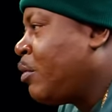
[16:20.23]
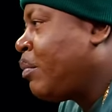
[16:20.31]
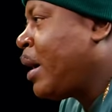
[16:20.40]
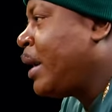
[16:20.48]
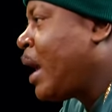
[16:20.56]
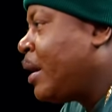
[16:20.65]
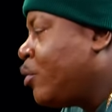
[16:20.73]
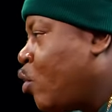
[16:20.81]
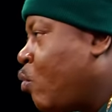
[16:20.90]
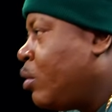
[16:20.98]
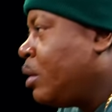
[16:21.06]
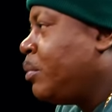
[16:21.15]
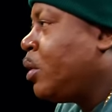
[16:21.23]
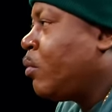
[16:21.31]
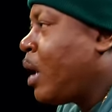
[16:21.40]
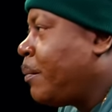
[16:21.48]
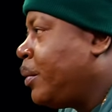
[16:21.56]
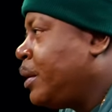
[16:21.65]
everybody I know want to be a
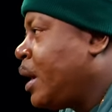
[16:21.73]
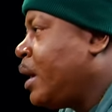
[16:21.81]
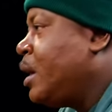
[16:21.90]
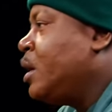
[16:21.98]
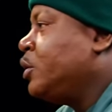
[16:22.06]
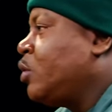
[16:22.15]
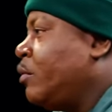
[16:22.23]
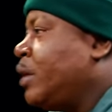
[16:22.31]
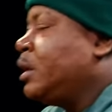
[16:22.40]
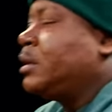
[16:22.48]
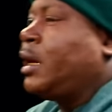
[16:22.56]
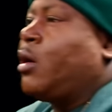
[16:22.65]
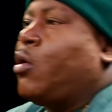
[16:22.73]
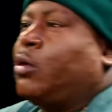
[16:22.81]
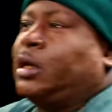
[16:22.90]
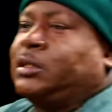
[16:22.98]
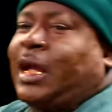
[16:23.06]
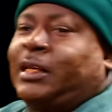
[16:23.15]
rapper now. So if they think, oh,
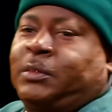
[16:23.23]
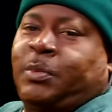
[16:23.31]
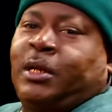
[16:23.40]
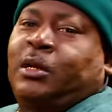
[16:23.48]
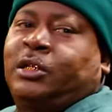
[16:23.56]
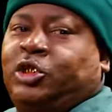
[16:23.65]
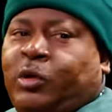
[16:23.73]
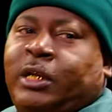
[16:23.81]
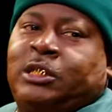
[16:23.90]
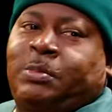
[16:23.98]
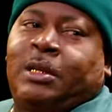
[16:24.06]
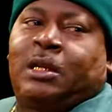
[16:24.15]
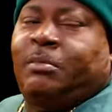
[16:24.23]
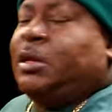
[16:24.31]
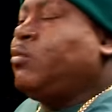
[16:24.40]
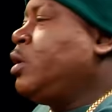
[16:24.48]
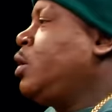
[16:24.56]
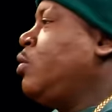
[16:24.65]
cause I speak, cause Trick speak to
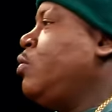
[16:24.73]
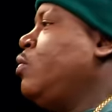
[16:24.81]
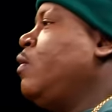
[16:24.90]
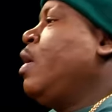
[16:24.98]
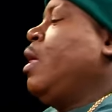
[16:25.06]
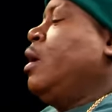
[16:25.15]
me, we cool.